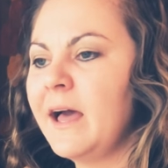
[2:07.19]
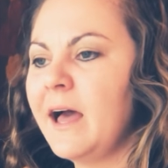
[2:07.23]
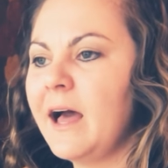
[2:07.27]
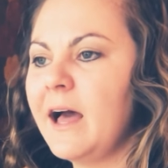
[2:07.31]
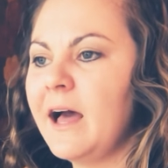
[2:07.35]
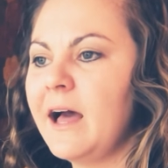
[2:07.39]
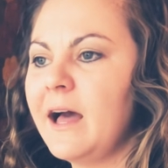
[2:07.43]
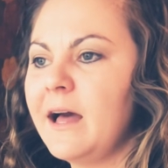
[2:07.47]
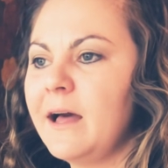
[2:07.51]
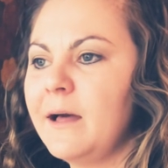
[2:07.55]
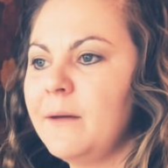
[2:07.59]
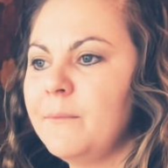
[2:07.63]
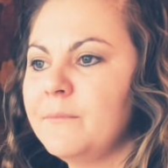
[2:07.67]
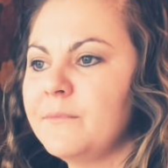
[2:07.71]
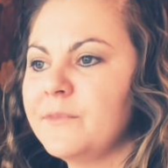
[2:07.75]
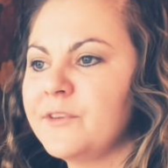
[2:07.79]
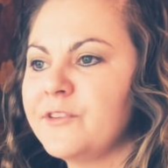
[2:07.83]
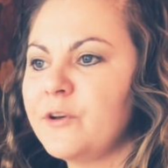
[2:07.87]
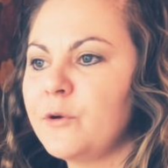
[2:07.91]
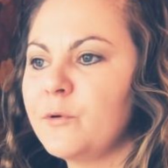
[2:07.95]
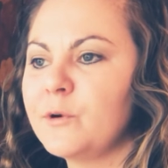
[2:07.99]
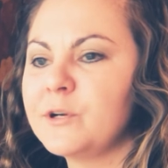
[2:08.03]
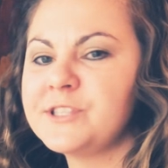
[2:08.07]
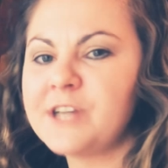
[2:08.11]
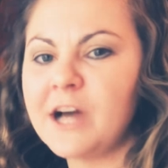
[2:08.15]
Um,
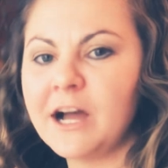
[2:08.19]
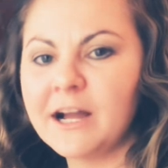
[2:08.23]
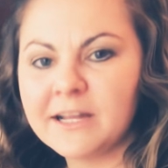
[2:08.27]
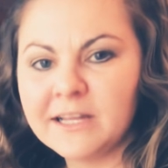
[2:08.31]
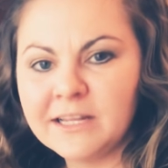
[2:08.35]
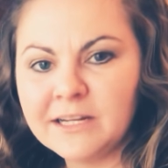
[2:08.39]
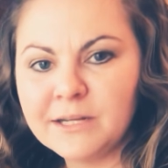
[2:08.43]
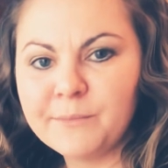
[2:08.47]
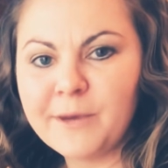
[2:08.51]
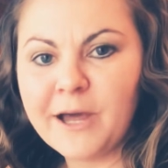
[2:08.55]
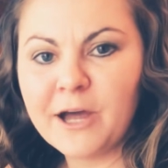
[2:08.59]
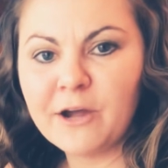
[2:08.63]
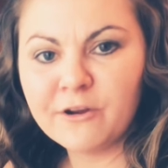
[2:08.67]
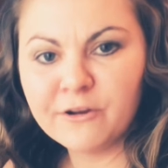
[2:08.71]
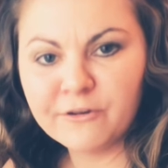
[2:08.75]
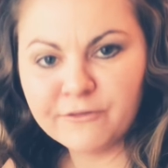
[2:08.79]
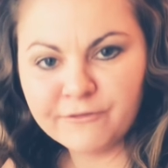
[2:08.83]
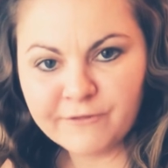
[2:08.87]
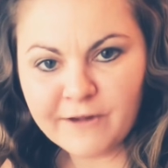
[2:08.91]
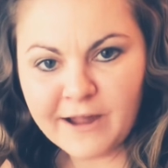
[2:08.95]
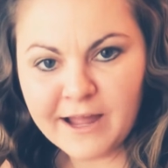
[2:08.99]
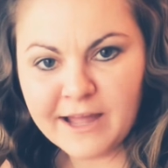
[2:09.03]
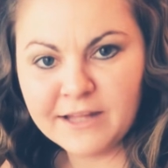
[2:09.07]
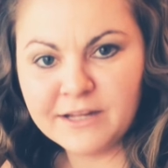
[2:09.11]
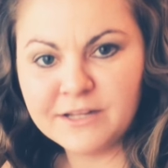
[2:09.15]
so we're talking about her
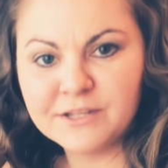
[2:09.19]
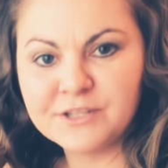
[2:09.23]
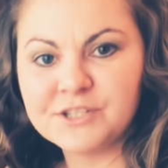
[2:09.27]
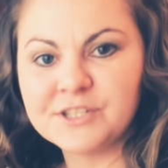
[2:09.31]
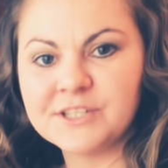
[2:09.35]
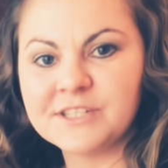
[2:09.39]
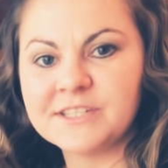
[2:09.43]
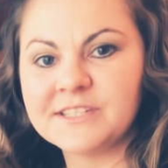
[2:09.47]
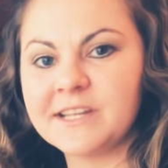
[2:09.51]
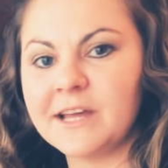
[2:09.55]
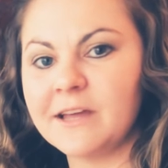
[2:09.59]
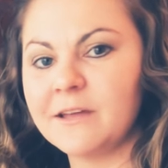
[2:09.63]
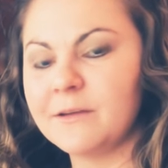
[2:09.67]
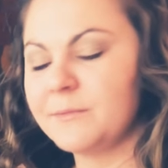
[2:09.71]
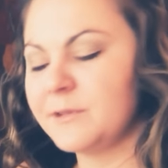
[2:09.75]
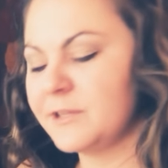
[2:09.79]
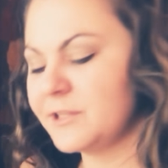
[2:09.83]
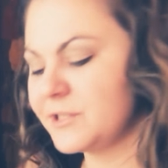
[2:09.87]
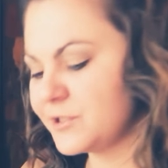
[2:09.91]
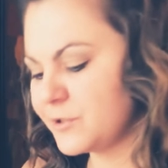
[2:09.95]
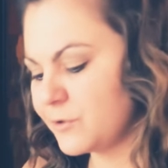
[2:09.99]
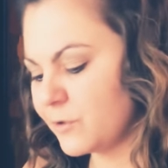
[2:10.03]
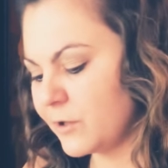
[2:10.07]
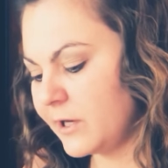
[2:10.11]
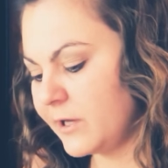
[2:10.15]
friend. She's telling me
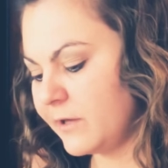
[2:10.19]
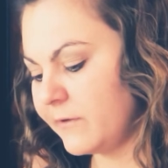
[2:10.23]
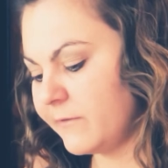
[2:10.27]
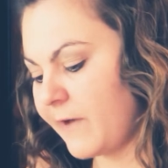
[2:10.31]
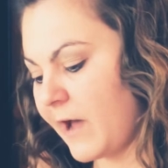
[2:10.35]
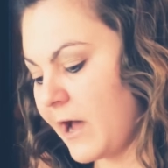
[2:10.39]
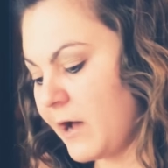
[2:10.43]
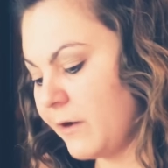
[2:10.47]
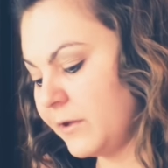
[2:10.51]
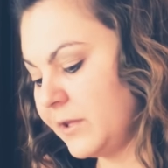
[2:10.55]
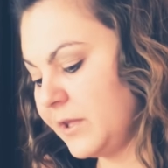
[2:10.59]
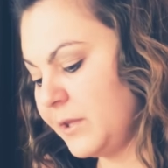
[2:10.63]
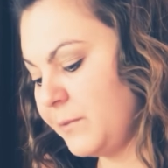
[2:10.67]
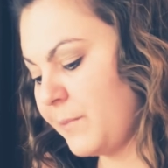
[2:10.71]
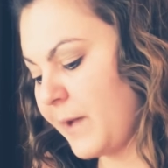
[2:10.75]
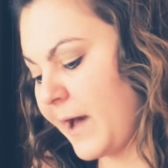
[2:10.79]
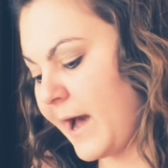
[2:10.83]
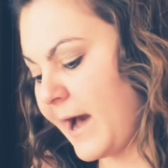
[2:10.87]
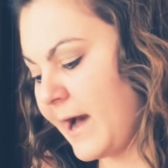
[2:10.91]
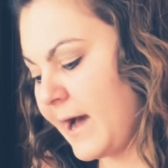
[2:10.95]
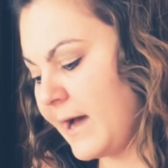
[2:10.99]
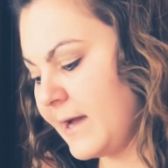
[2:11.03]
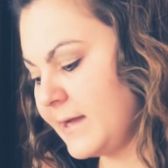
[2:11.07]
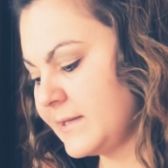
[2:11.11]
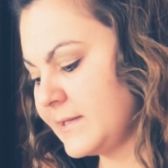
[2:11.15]
the story of how he
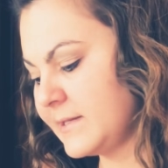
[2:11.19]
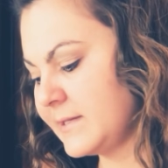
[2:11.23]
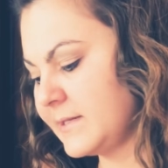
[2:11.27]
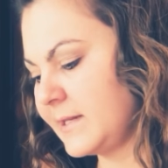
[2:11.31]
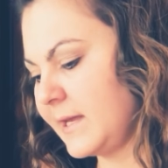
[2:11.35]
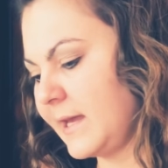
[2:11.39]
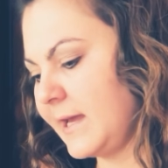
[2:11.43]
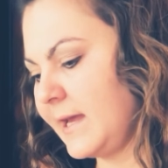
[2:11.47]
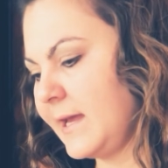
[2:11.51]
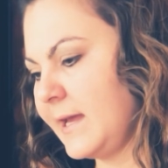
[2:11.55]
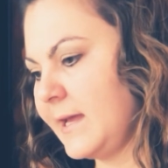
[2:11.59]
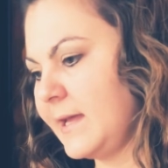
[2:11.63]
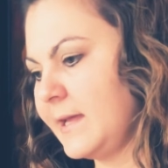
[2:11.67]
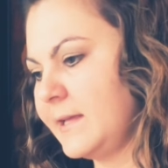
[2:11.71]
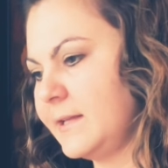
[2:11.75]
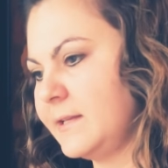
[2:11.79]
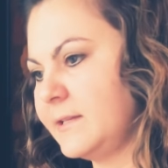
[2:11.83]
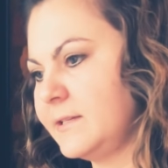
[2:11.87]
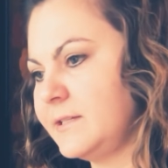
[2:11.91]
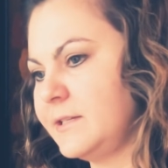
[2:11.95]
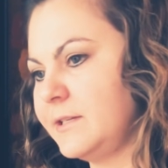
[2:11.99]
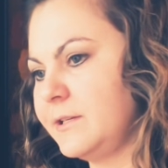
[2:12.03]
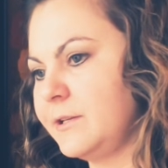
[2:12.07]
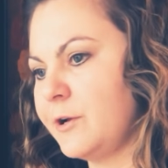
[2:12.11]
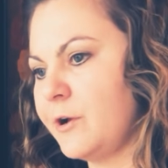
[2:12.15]
passed
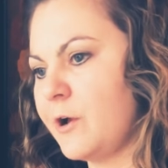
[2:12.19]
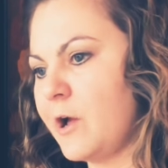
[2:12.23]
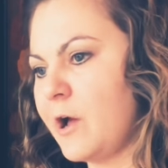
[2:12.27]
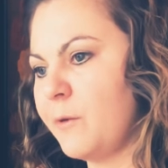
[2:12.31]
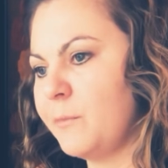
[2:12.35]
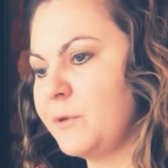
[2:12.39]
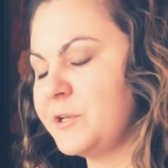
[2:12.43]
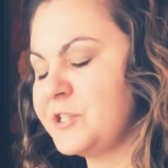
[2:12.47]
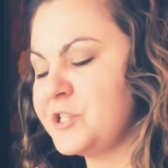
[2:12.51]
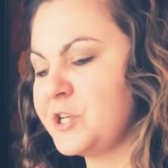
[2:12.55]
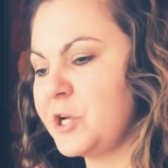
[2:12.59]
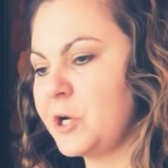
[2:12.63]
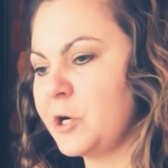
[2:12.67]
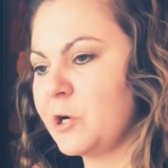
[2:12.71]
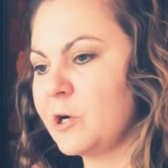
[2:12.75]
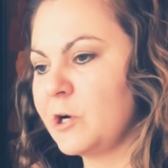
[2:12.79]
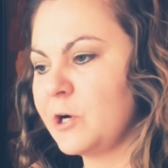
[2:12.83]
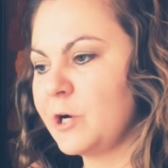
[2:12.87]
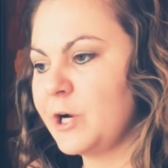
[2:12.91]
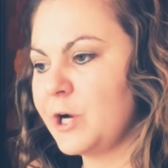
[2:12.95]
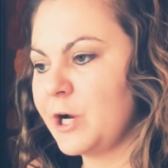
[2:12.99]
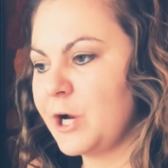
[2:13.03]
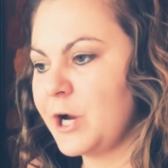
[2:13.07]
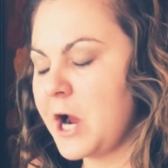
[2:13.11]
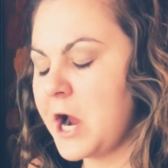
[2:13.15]
and, you know, how much it
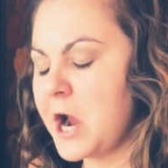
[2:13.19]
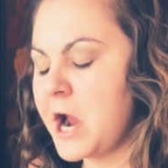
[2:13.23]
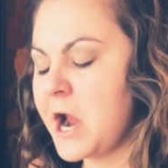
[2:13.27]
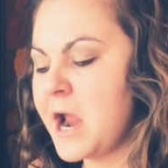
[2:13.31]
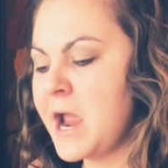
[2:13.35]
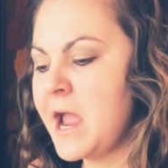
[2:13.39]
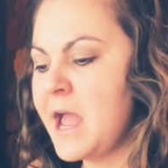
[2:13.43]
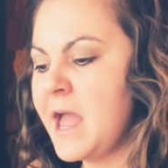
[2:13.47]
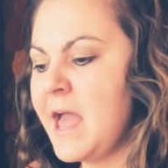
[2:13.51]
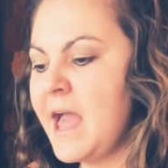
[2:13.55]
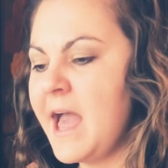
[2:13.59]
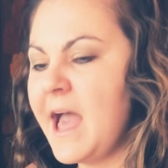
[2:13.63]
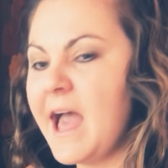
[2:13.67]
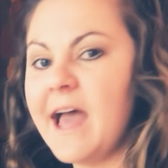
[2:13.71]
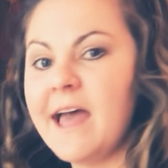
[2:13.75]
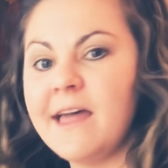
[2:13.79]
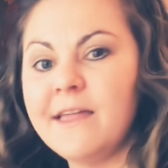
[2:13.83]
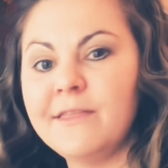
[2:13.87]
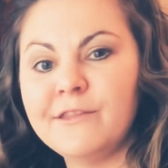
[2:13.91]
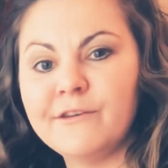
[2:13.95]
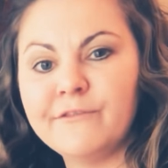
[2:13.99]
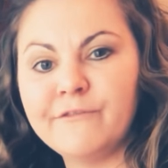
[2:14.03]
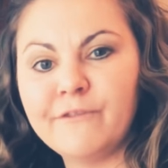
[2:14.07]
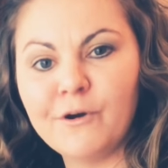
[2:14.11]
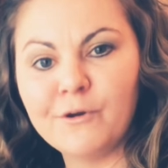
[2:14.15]
hurt her.
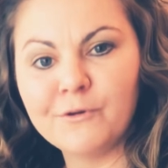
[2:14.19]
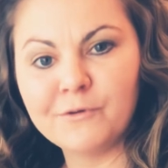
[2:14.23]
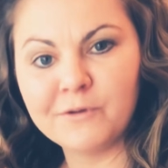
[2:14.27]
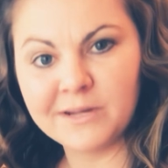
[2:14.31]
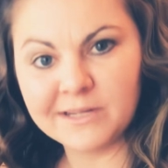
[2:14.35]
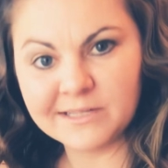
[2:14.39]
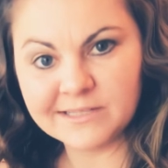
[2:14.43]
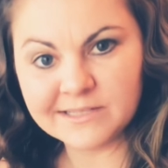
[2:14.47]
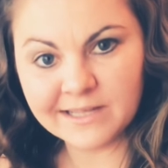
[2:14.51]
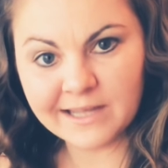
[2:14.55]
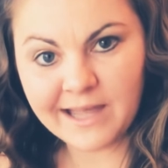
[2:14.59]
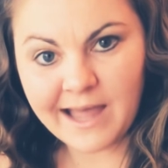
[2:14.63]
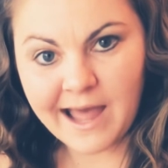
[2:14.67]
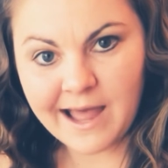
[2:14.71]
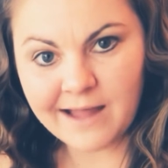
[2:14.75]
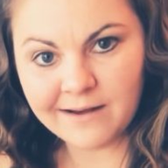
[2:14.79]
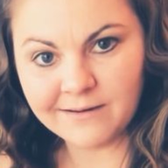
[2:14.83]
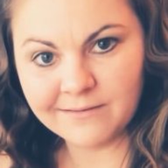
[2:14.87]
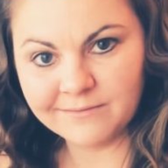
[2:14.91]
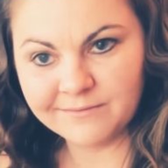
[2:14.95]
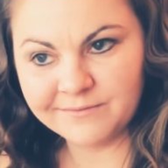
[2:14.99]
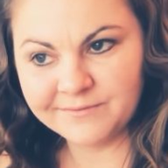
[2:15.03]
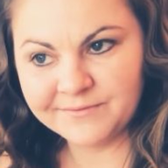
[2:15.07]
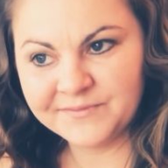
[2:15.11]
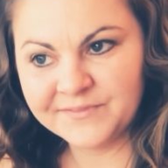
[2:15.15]
And the phone rings
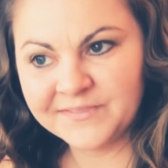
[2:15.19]
again.